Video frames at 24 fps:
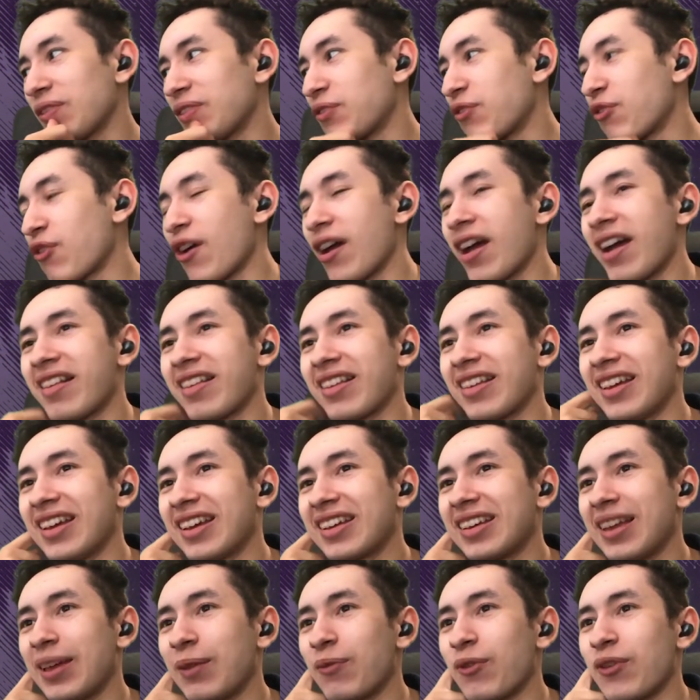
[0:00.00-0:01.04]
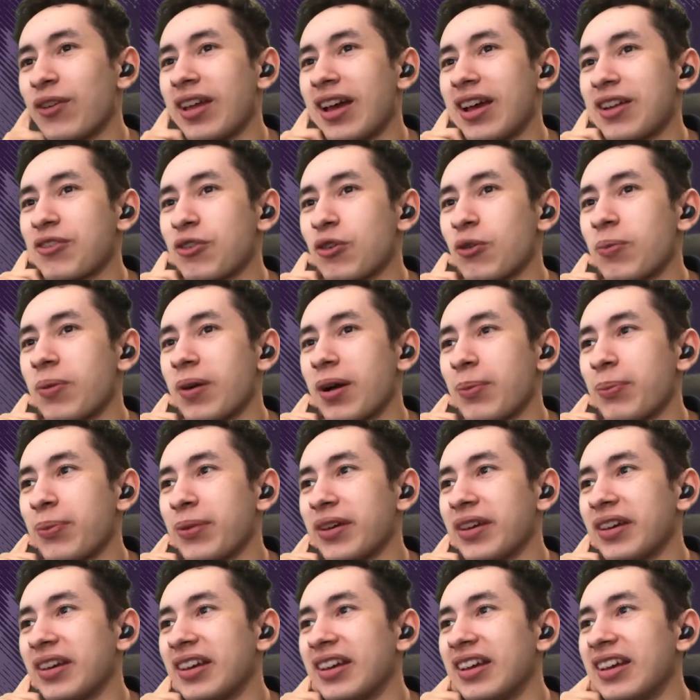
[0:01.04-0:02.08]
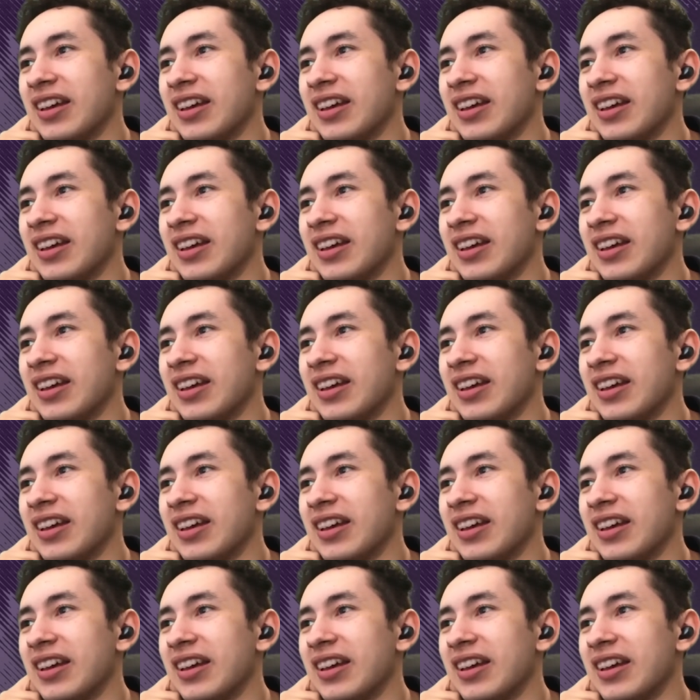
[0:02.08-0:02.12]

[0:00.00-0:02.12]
Fret has a nickname for Natural Puppy.